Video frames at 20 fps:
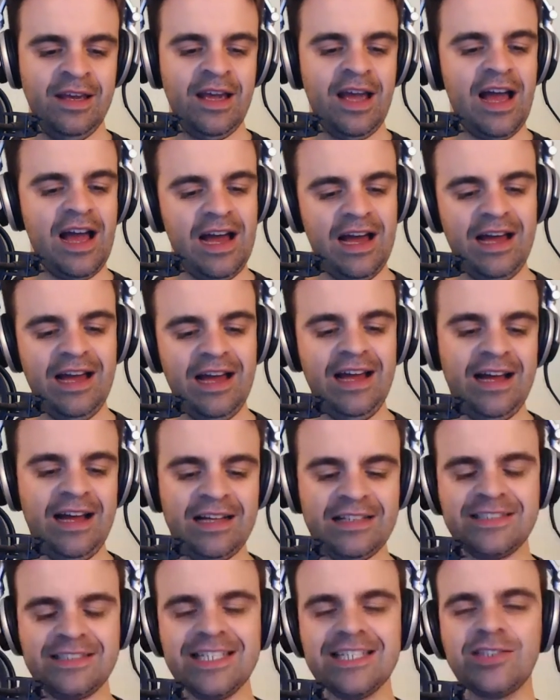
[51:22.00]

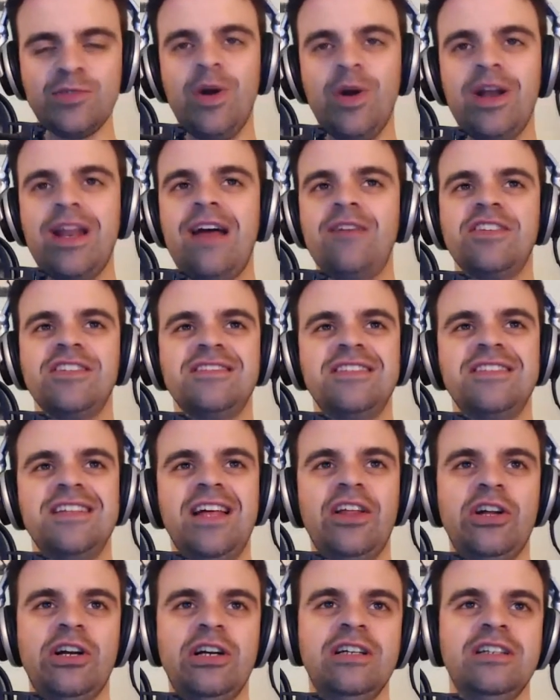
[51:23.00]
6 of one, half dozen the
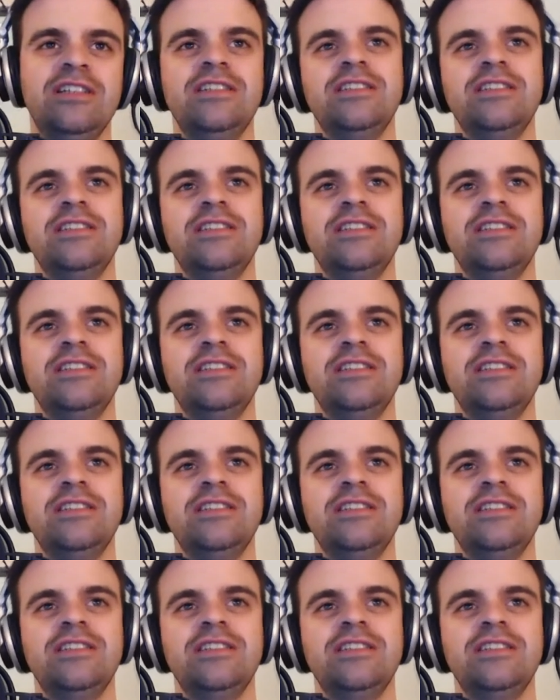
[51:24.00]
other.